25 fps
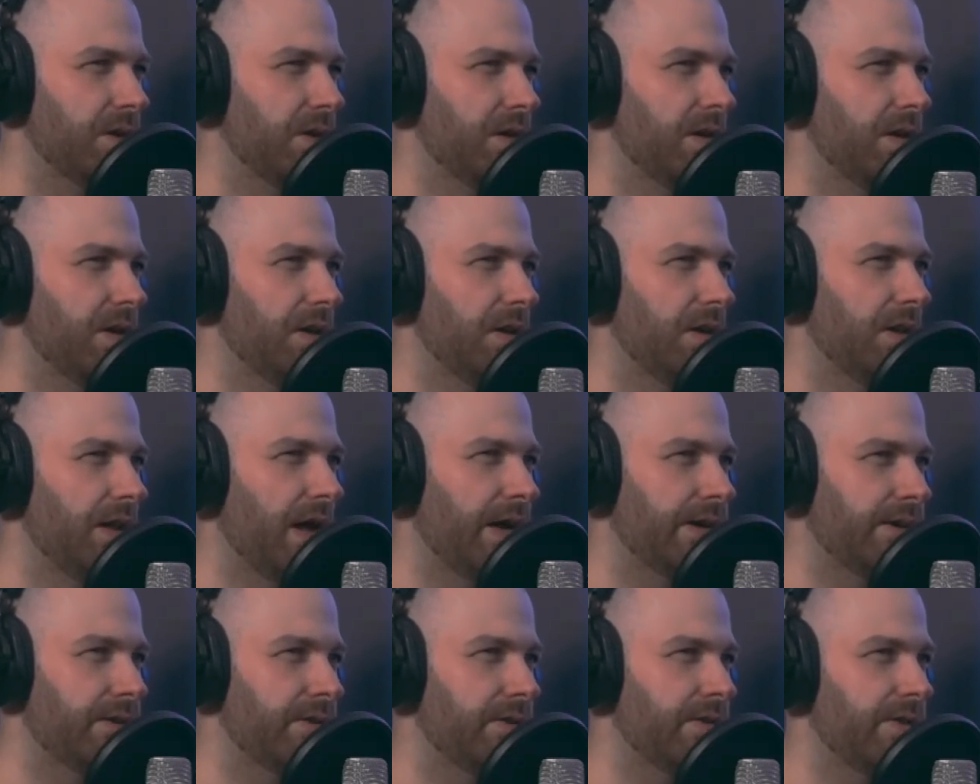Mm.
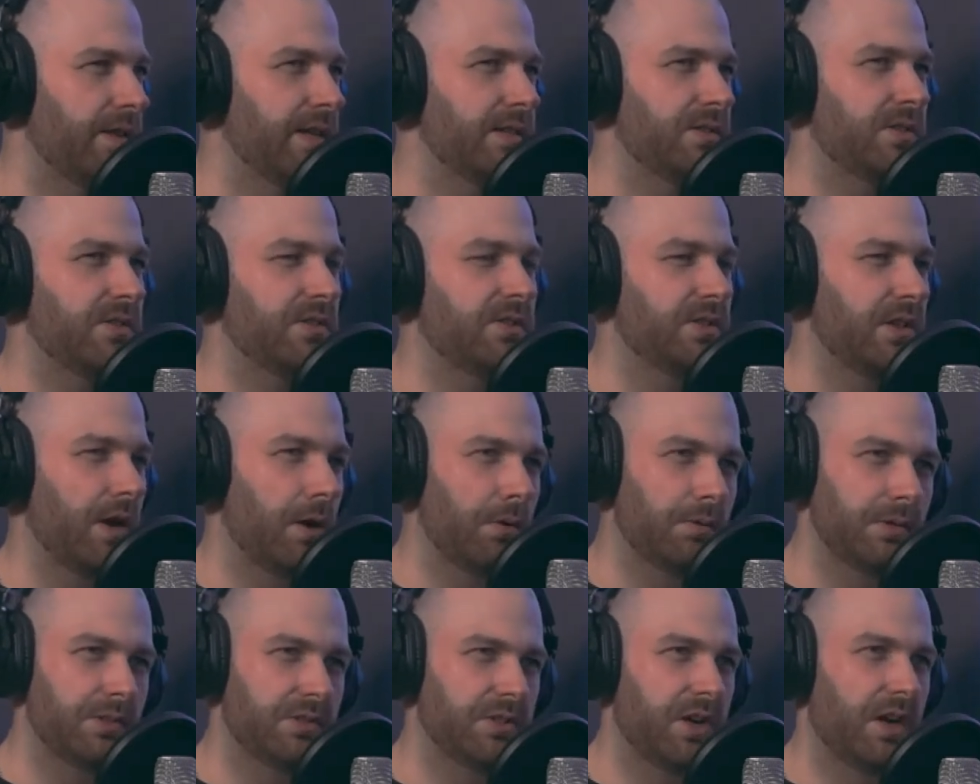Like, this is the
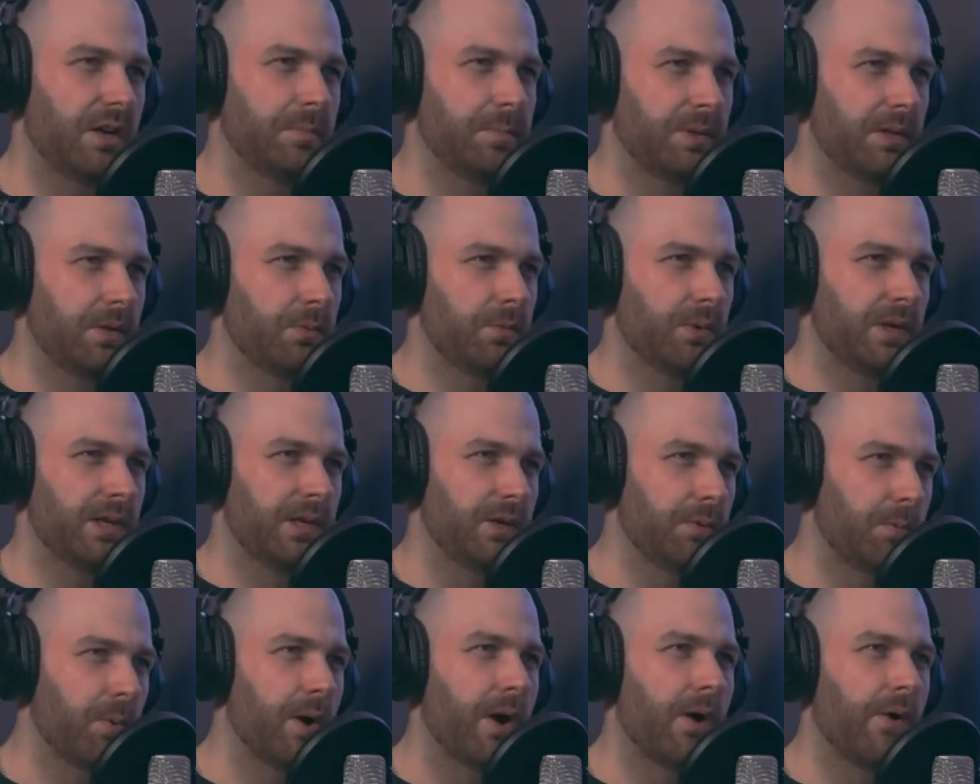only time in the
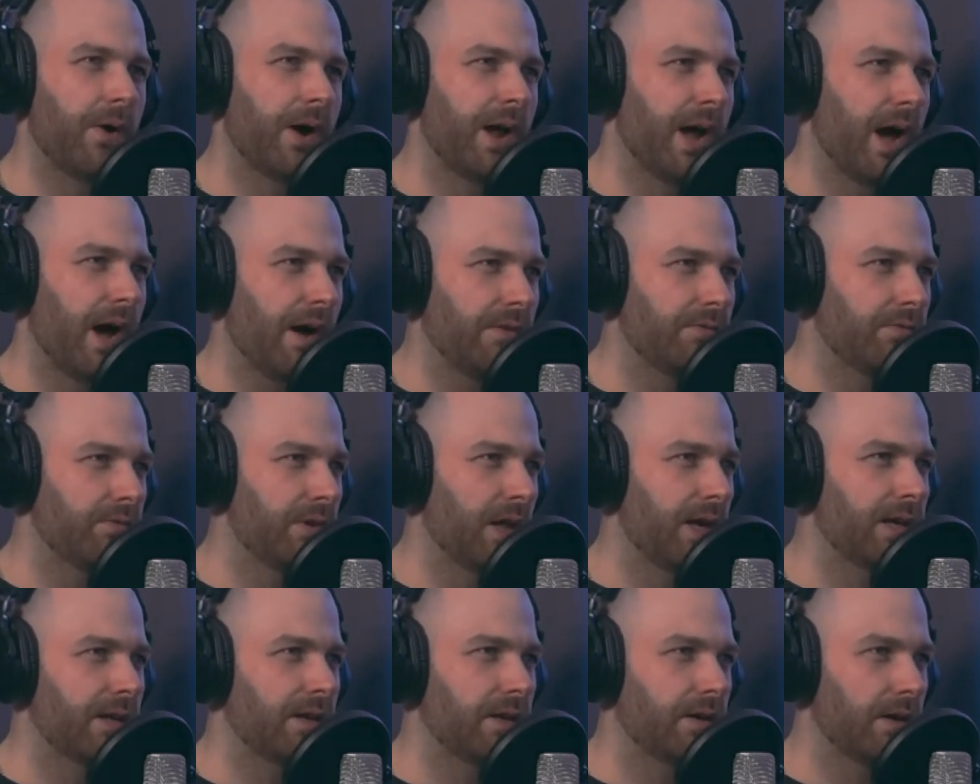week where I have
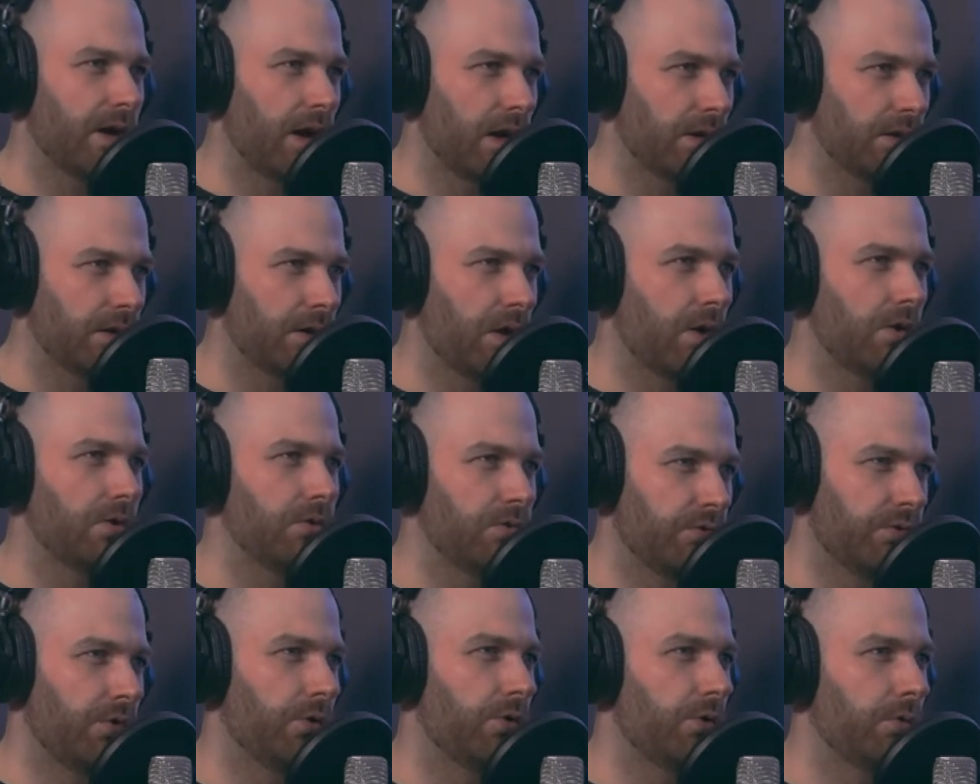like a
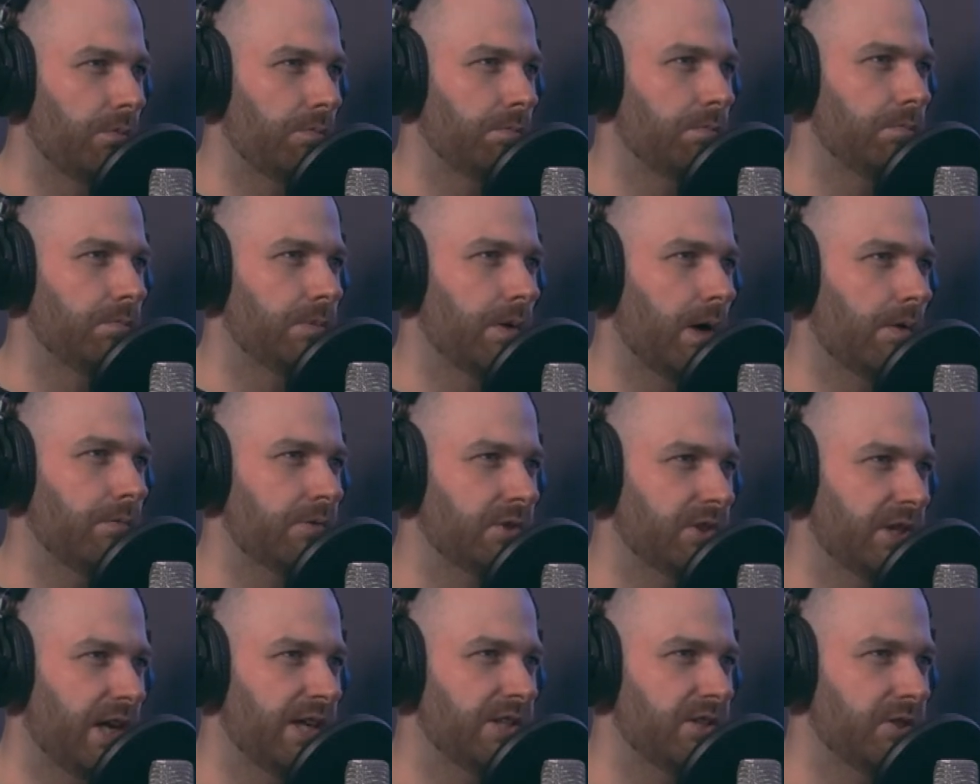long form
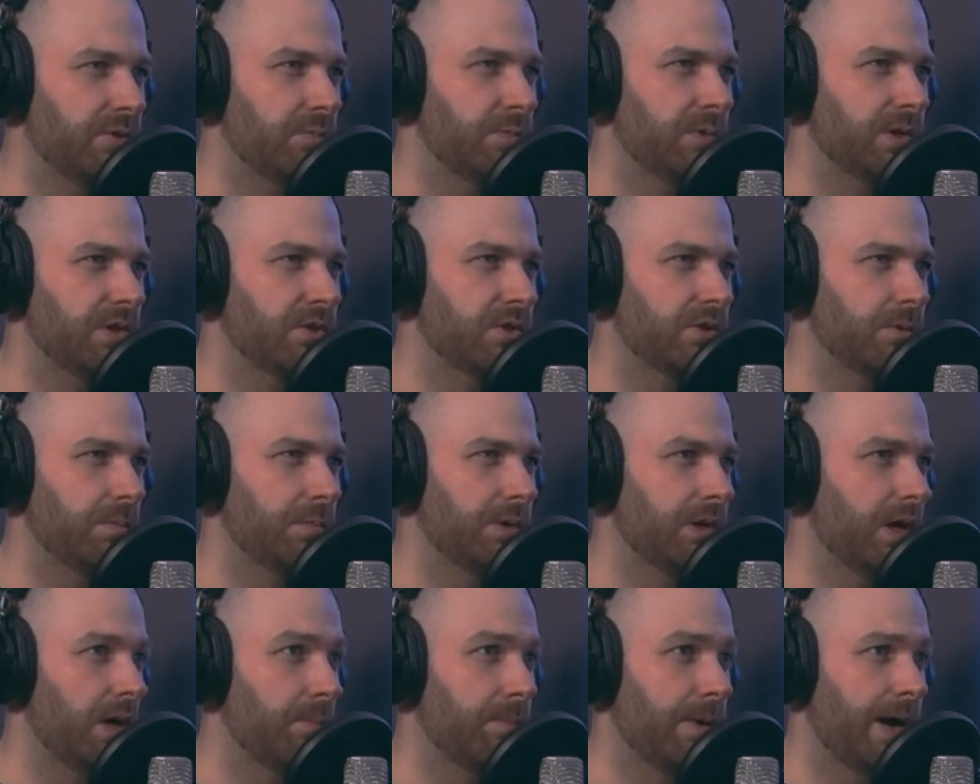conversation with
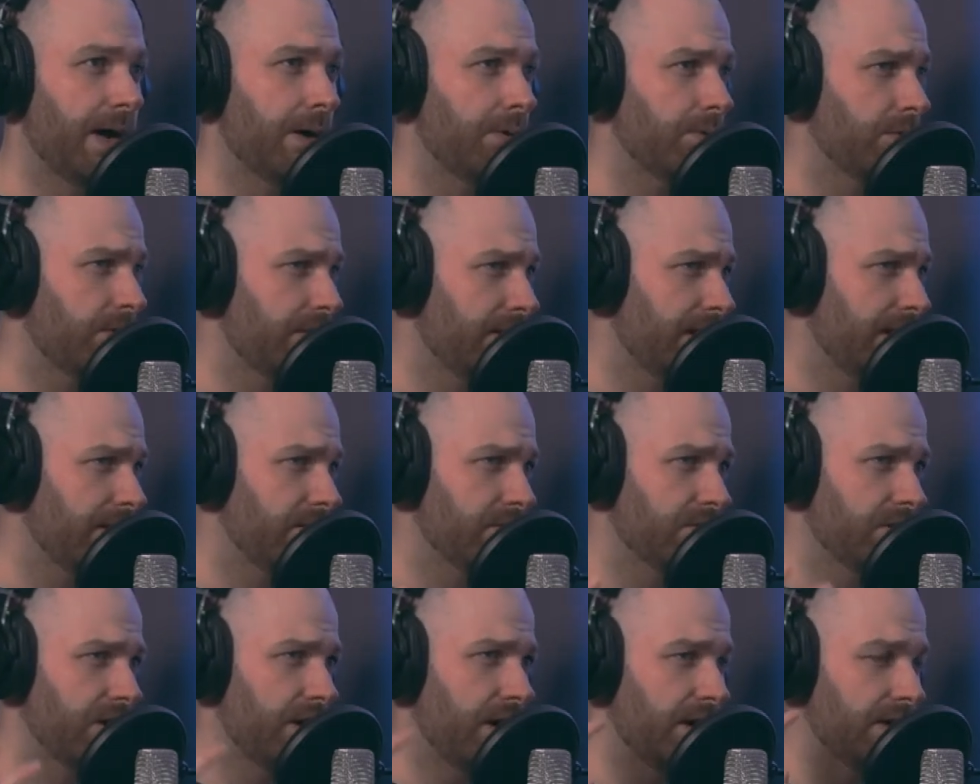somebody about
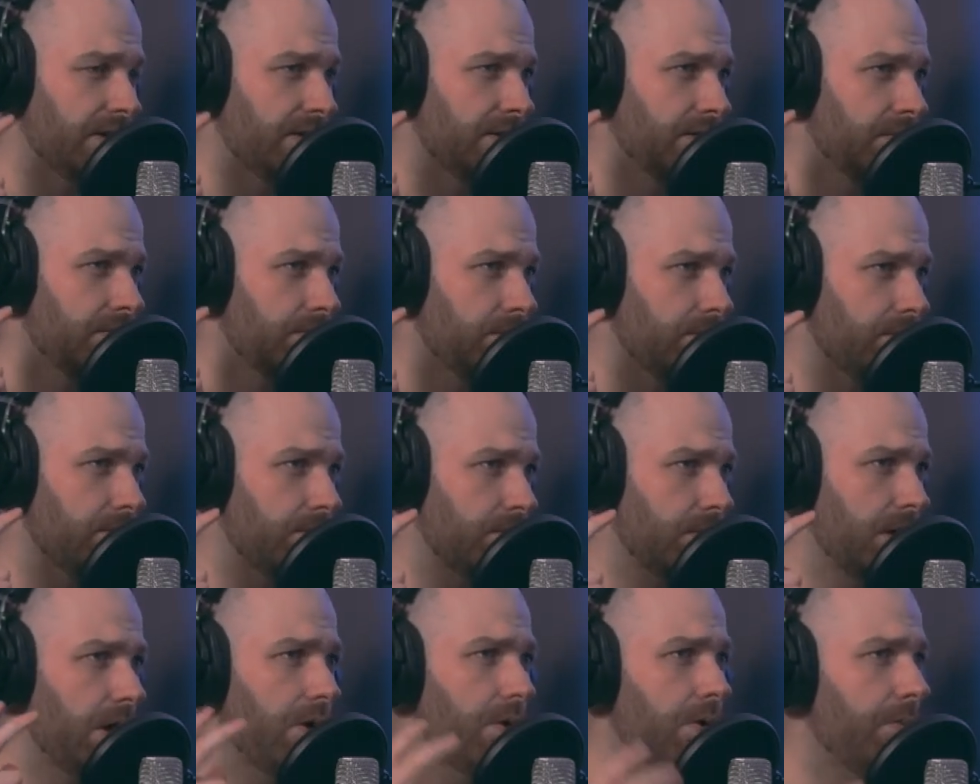things that I didn't
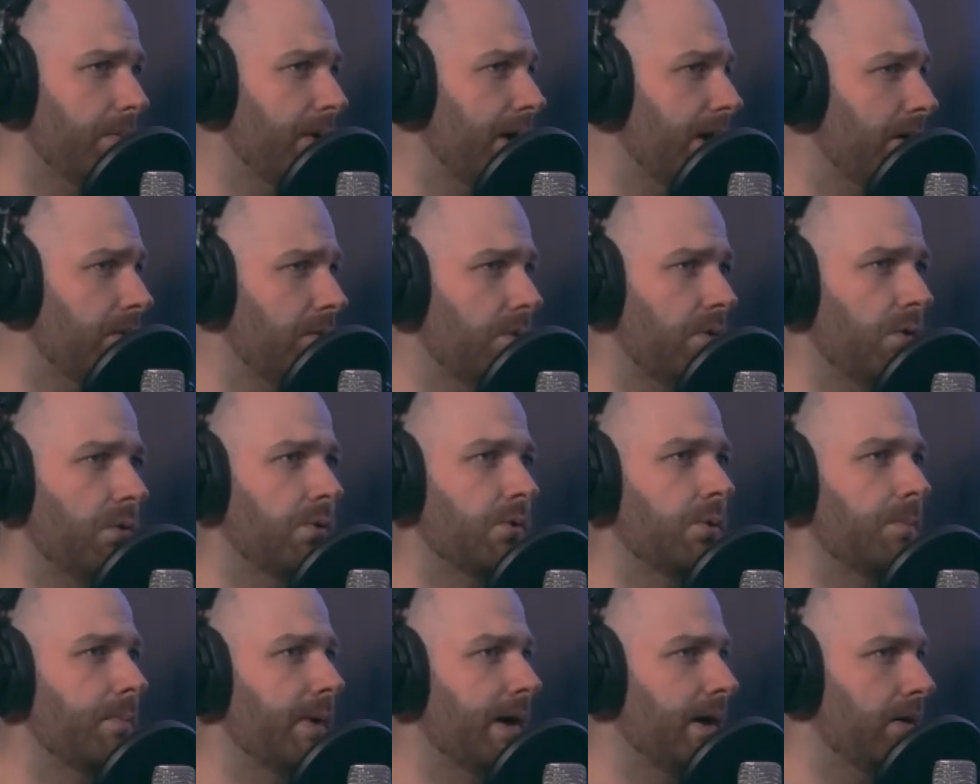know about
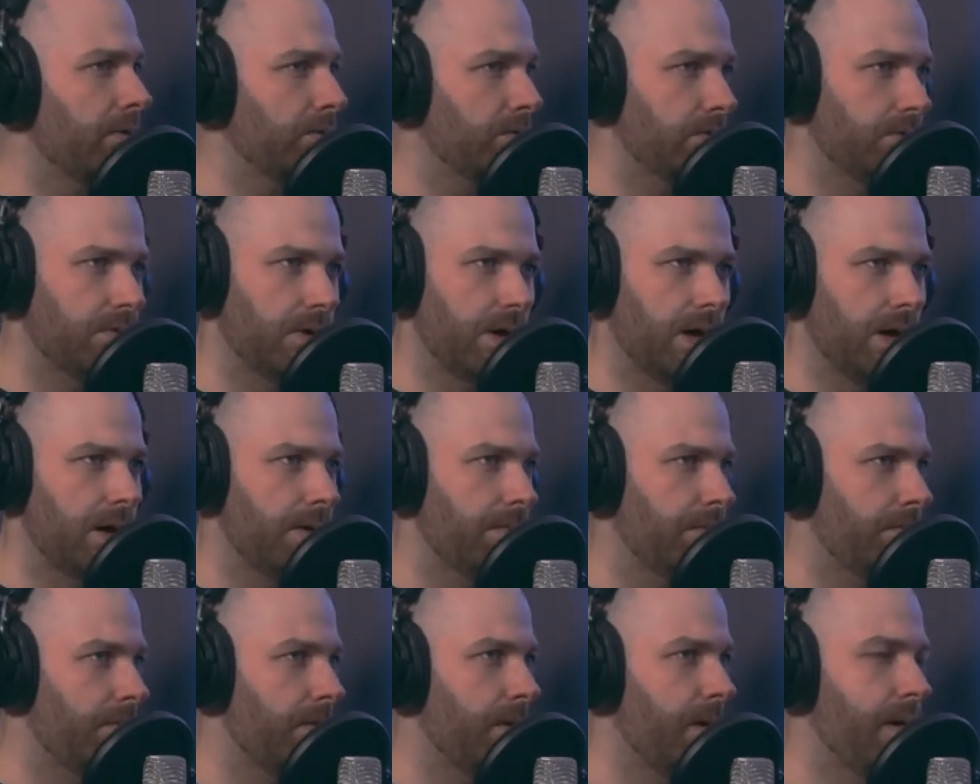or about
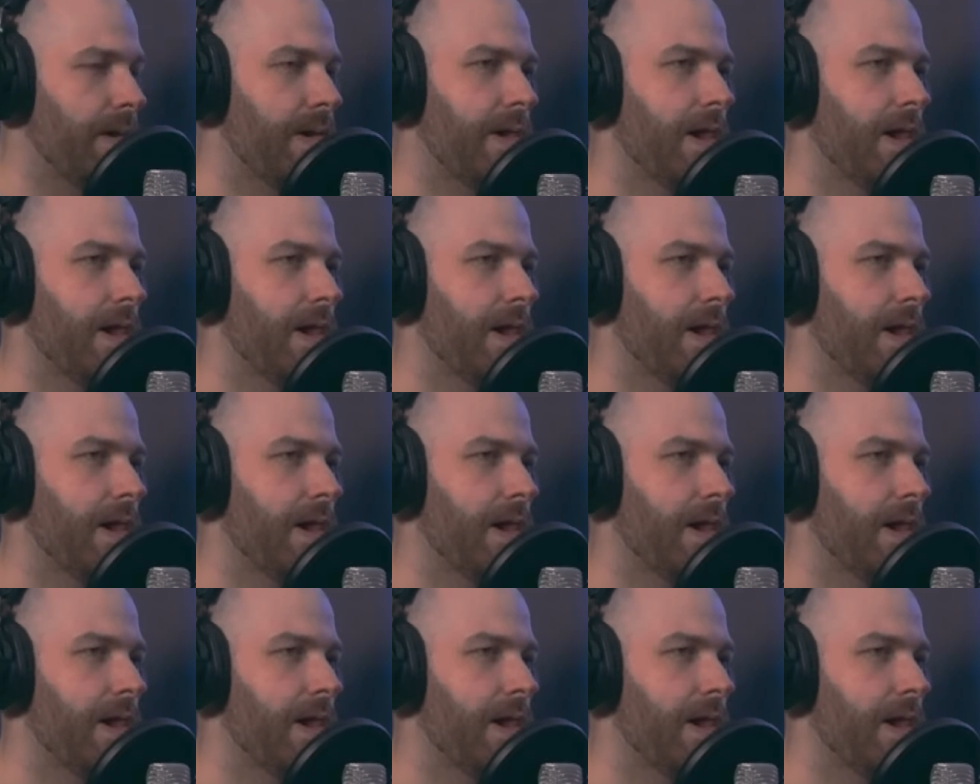um,